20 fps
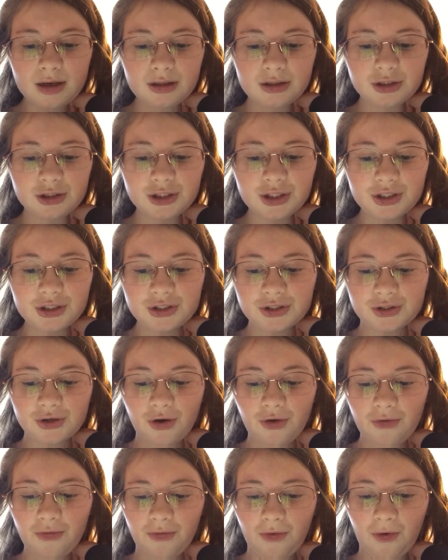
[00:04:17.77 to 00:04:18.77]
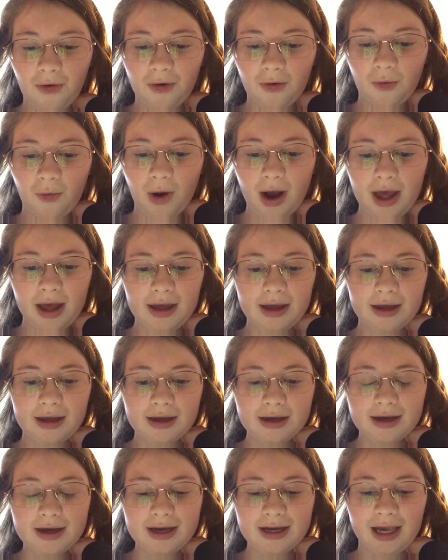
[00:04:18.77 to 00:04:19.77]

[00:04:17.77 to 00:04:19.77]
She's so far away.